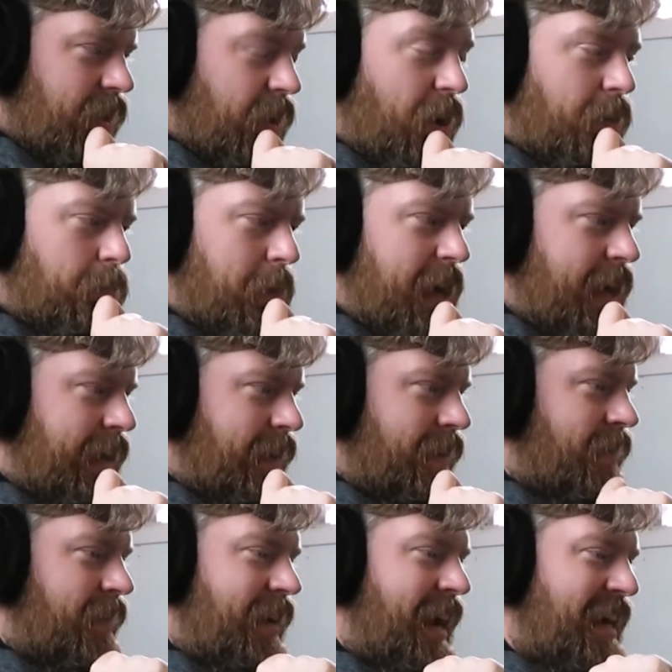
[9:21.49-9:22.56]
Oh, bang!
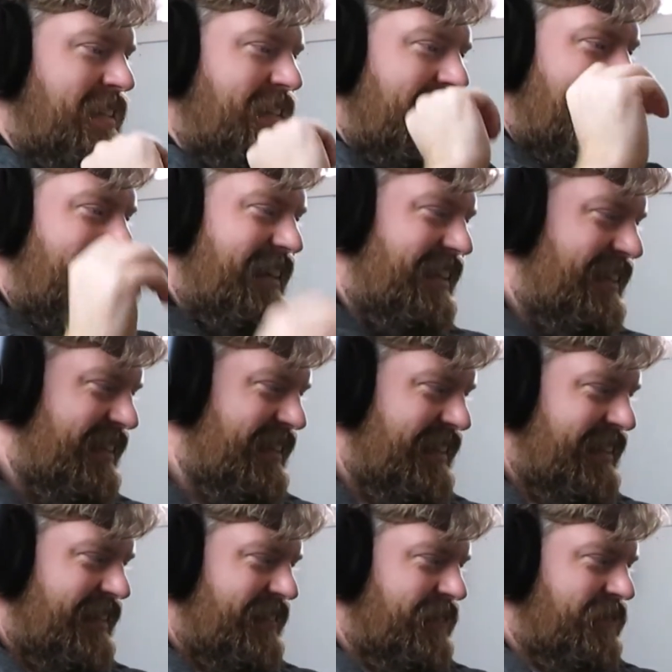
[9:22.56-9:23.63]
Exit.
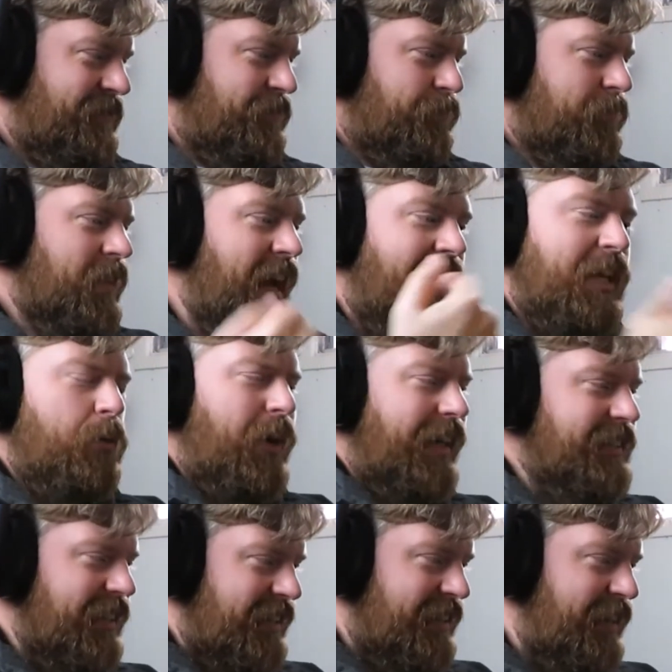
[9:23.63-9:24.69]
Now you
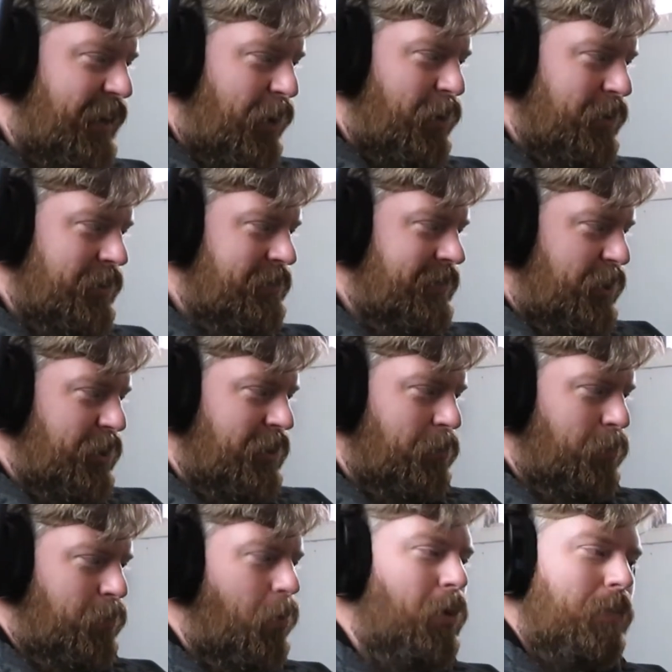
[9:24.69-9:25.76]
exit and go, and you
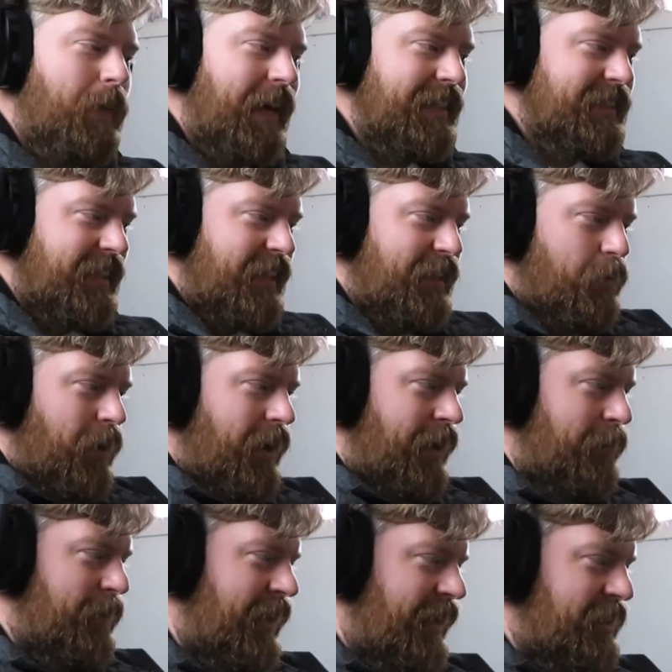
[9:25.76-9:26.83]
can walk past the
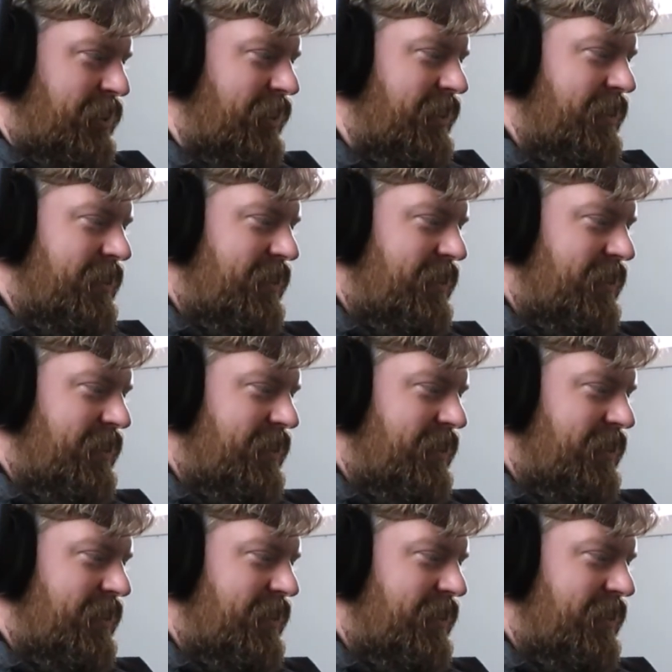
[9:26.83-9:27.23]
aquarium, can't you?